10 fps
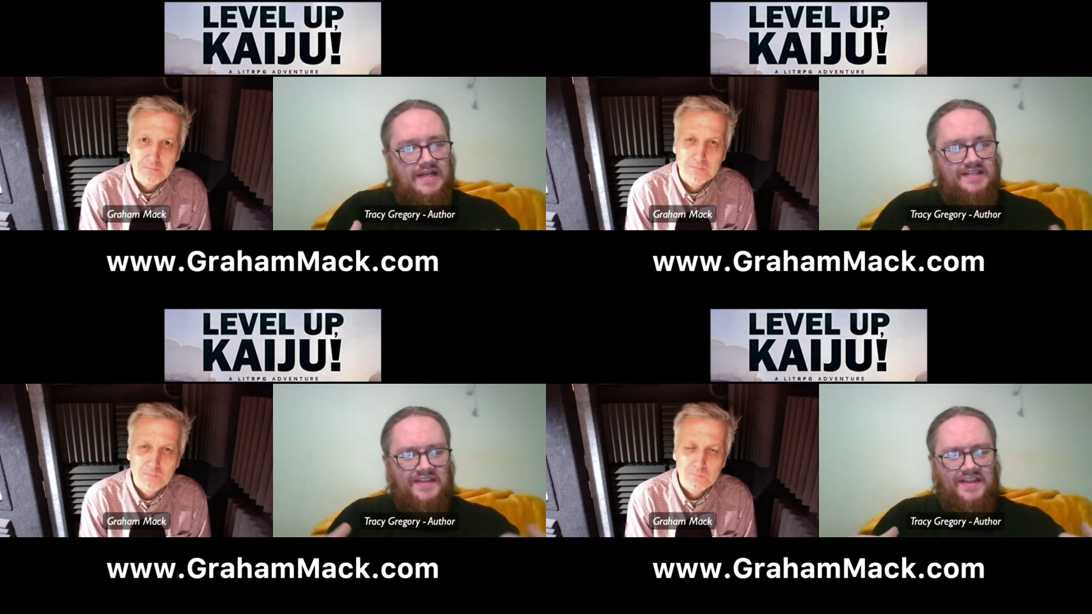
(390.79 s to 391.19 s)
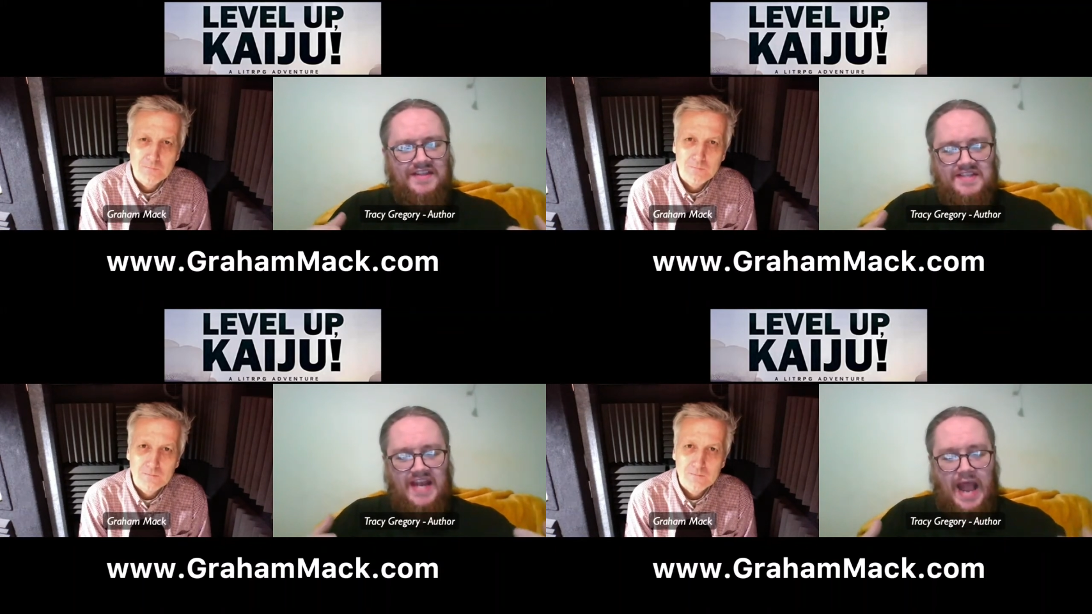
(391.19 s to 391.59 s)
Speaker 1: because I think
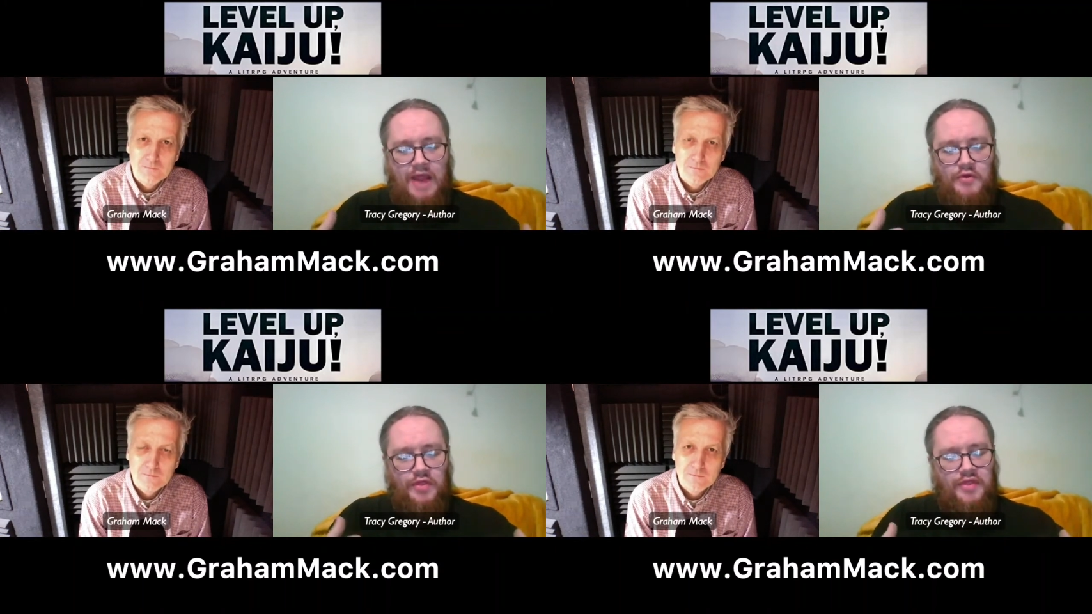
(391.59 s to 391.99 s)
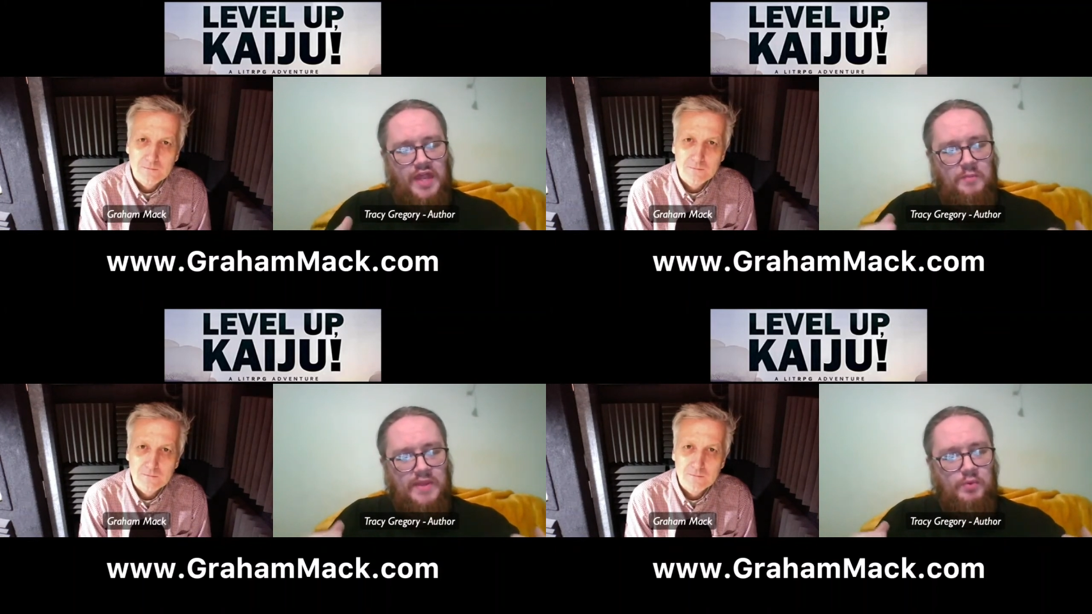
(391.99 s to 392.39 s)
there's an inherent
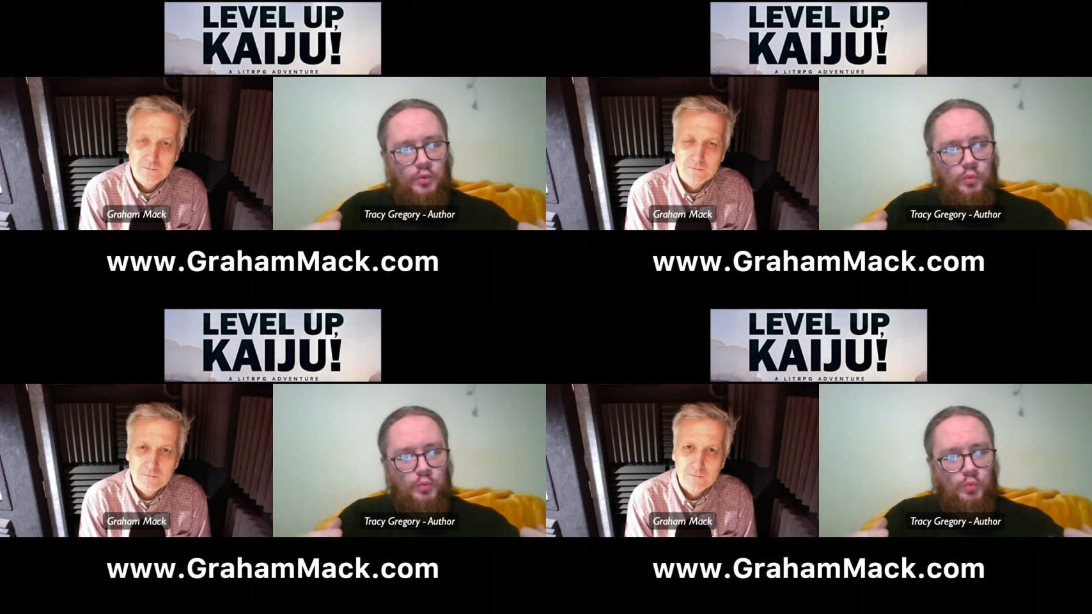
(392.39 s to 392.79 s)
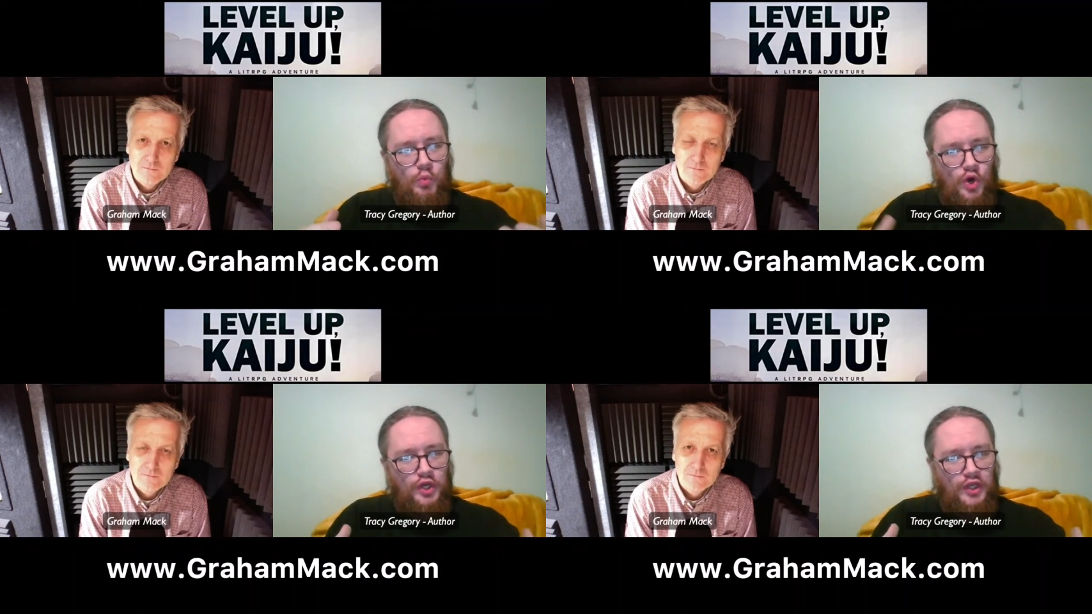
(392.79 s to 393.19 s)
thing people
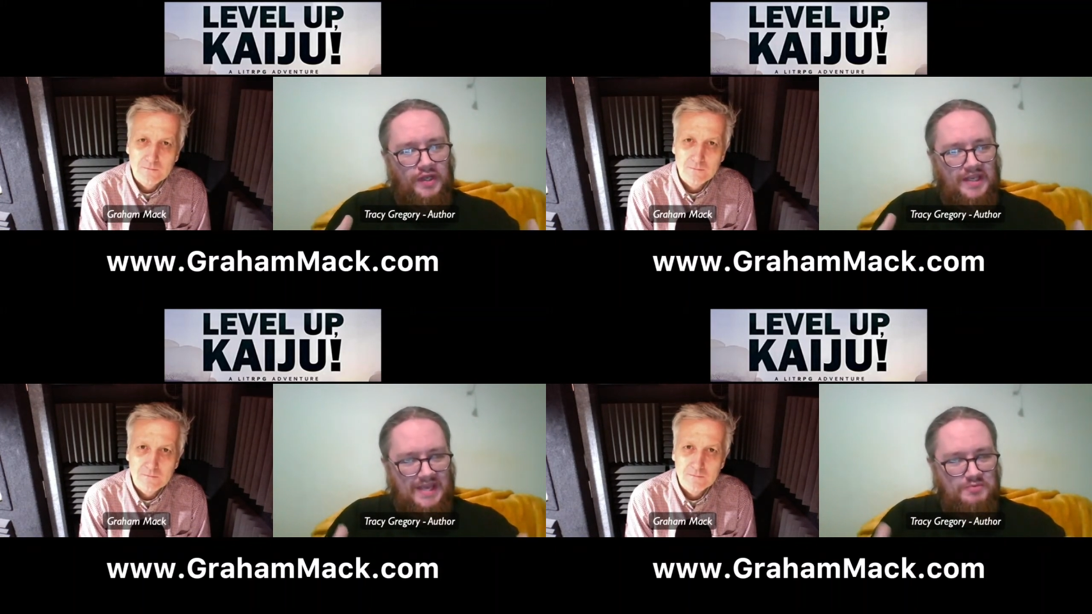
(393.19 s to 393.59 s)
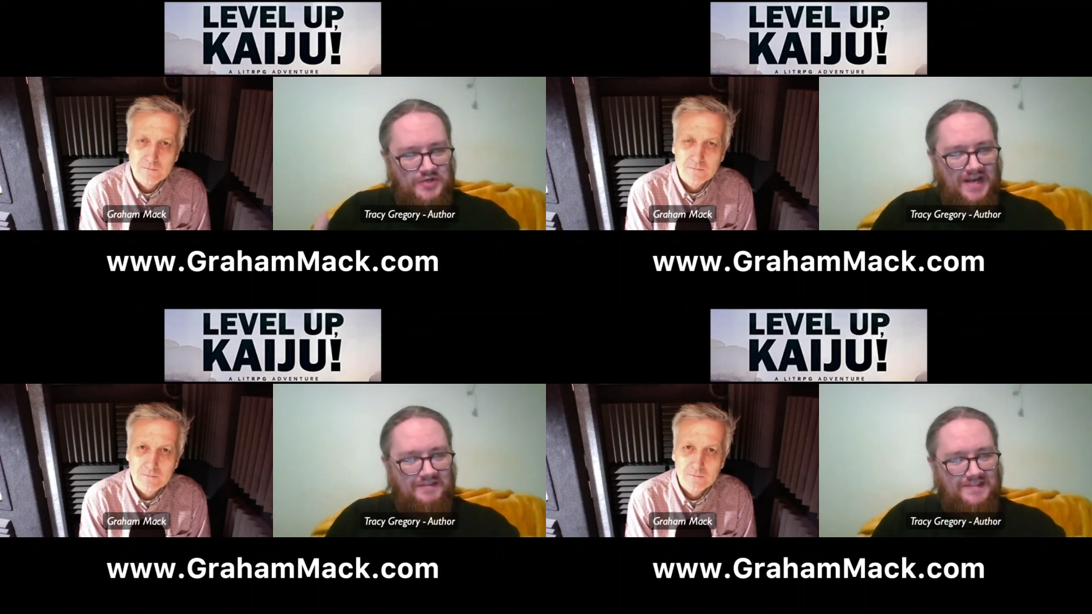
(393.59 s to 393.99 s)
want to keep
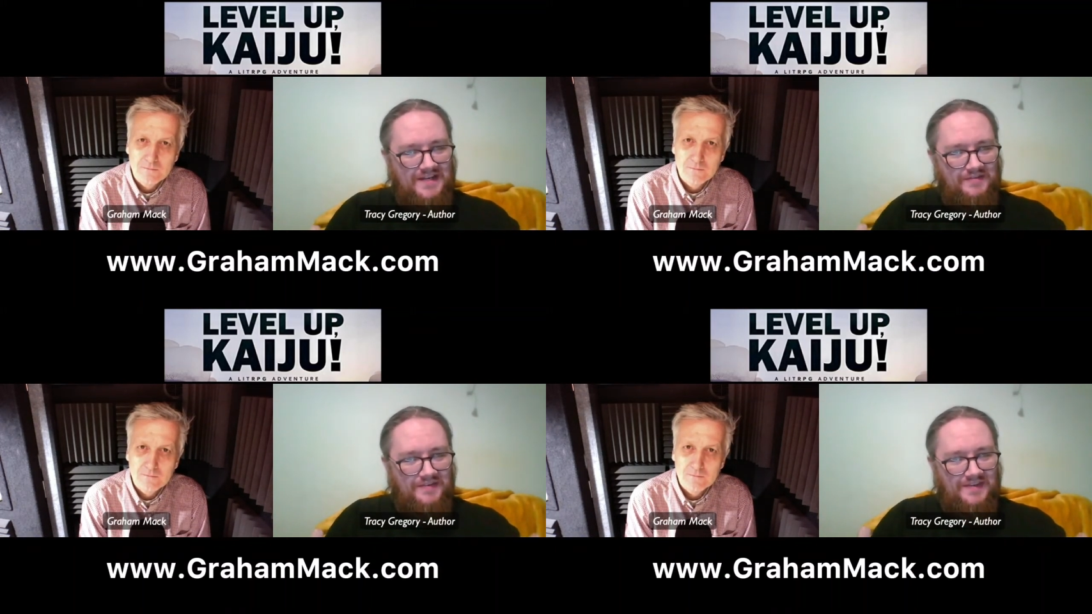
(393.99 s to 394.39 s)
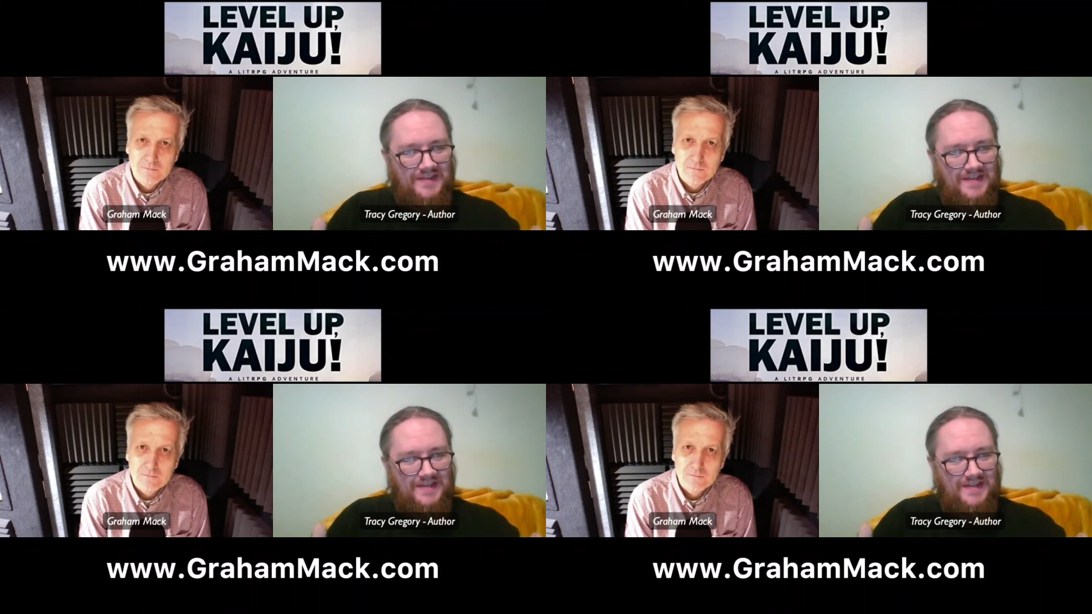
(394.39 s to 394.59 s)
track of stuff.